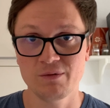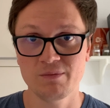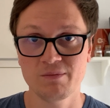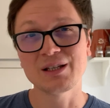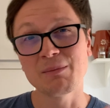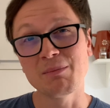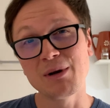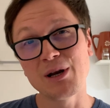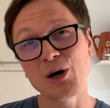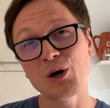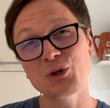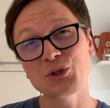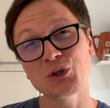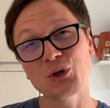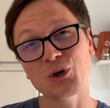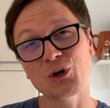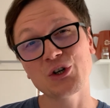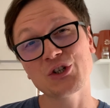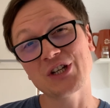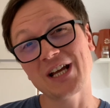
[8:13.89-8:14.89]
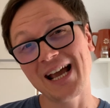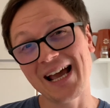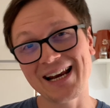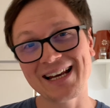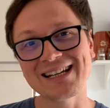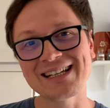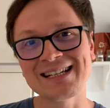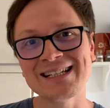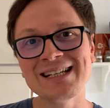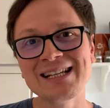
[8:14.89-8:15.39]
The blowtorch
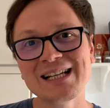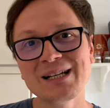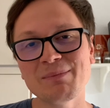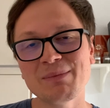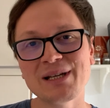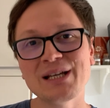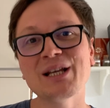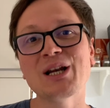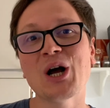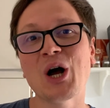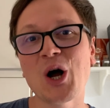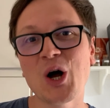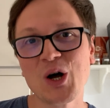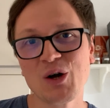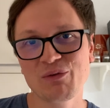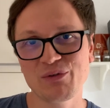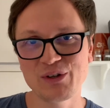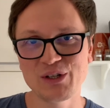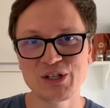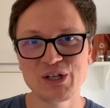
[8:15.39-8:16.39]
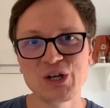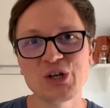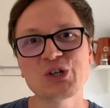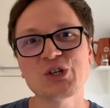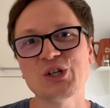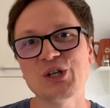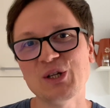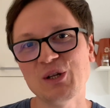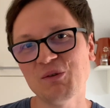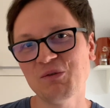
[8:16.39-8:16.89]
added a little bit of
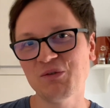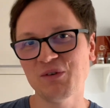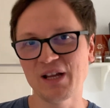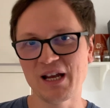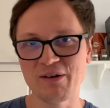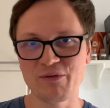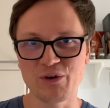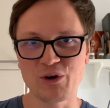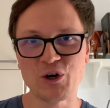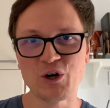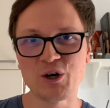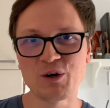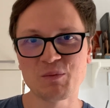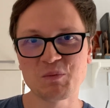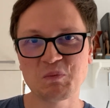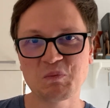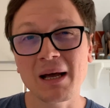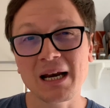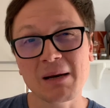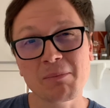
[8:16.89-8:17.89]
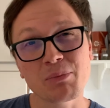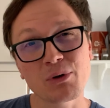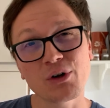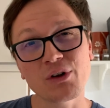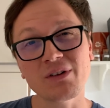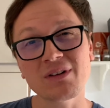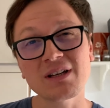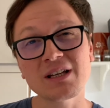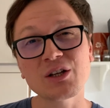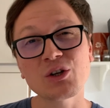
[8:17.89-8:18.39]
additional flavor, but I
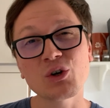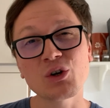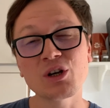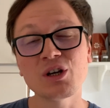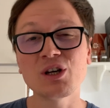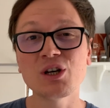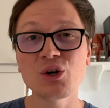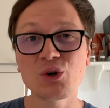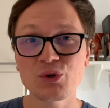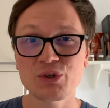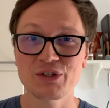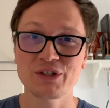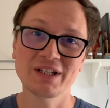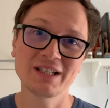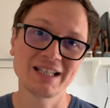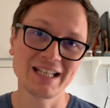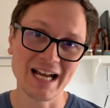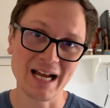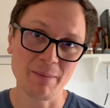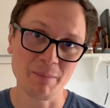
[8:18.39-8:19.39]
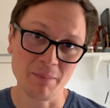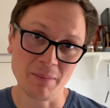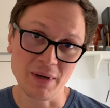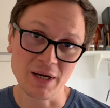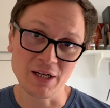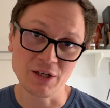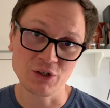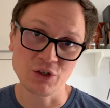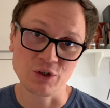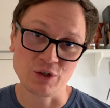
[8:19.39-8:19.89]
personally couldn't notice it that
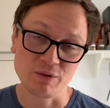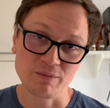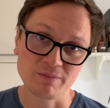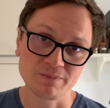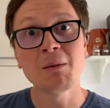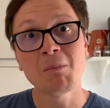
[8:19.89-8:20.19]
much.